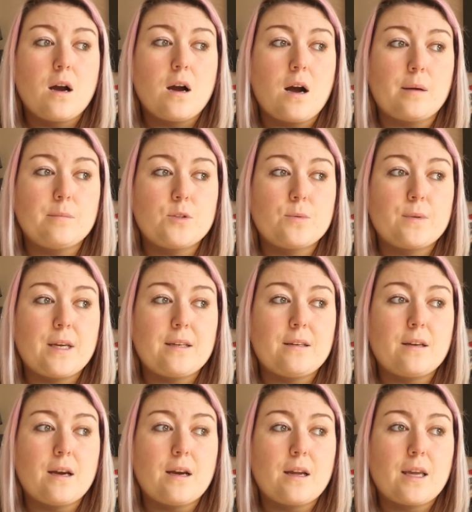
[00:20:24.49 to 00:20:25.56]
I'm
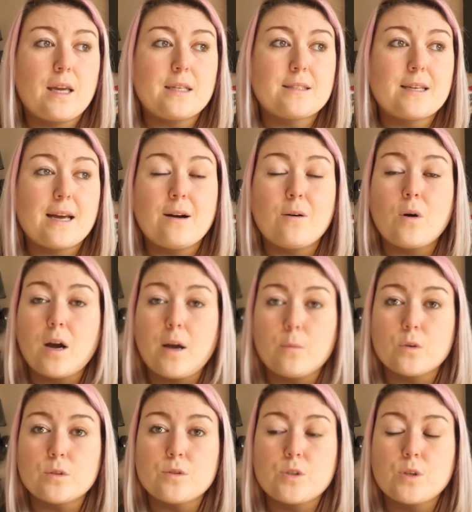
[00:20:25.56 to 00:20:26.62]
doing it how I
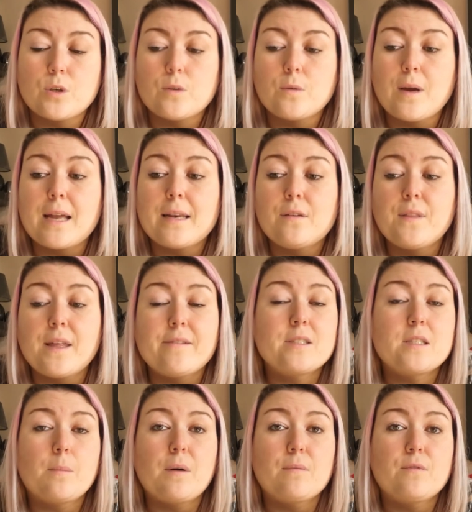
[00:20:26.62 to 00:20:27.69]
want to, and if there
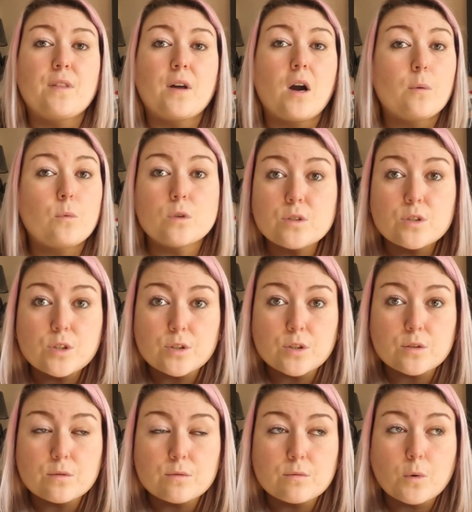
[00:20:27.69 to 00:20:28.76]
is a month that I want to
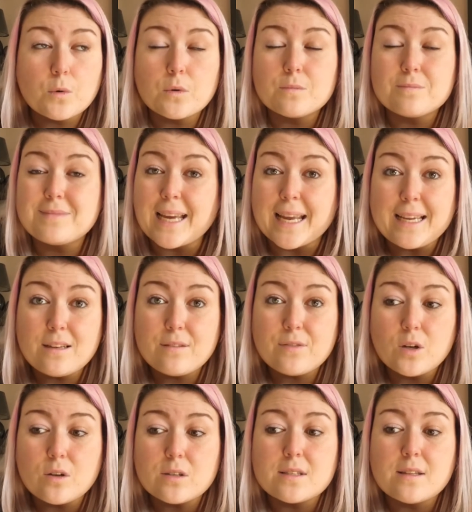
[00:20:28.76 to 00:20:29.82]
do daily
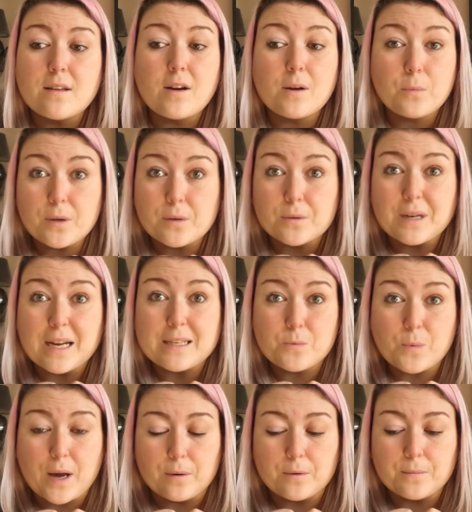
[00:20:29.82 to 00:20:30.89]
vlogs, then I will as
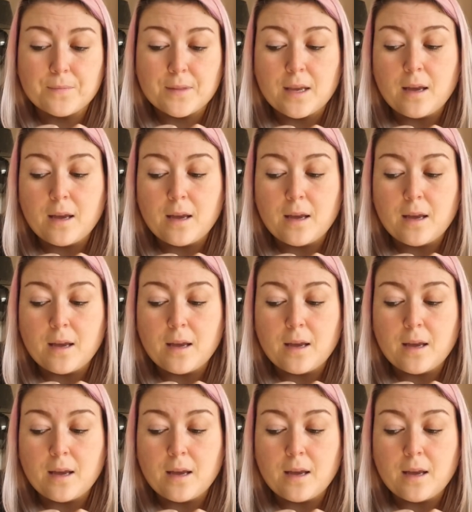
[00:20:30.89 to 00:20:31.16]
well.